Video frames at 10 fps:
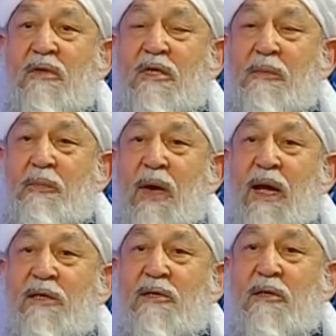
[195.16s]

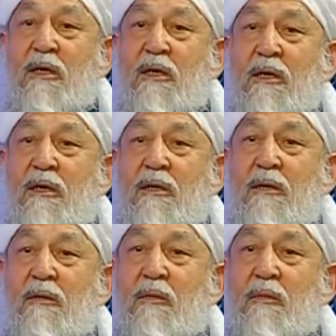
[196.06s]
comprise
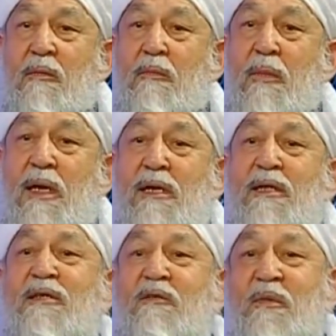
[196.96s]

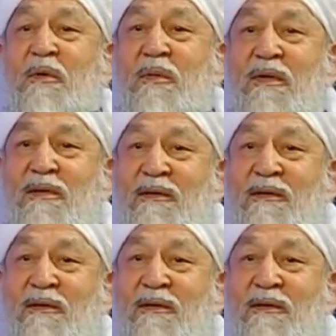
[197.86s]
millions of people.